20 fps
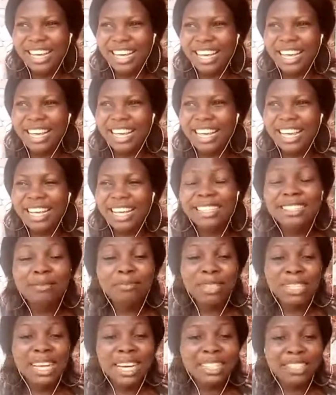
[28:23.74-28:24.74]

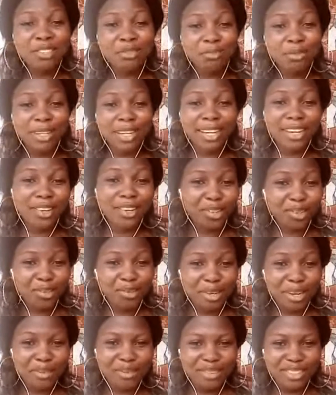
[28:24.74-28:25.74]
intimidating. Be like, God, where
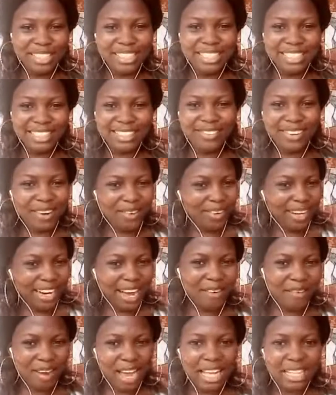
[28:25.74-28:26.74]
will I
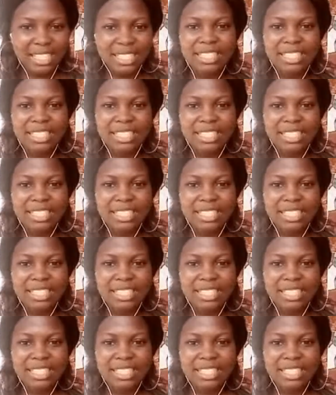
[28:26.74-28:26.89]
wear this?